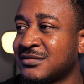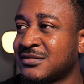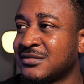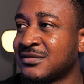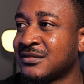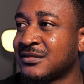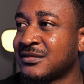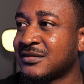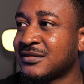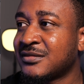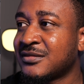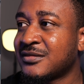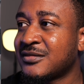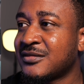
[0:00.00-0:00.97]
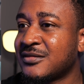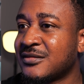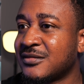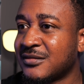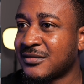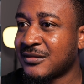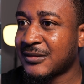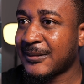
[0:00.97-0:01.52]

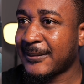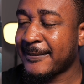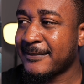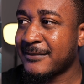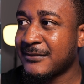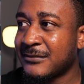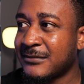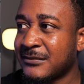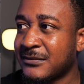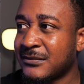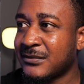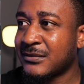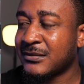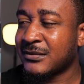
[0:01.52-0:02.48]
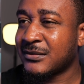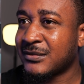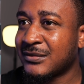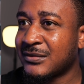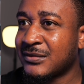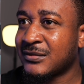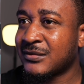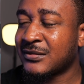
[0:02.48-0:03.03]

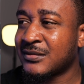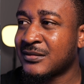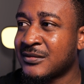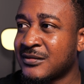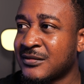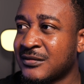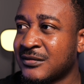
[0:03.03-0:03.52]
No words are spoken by the person on screen.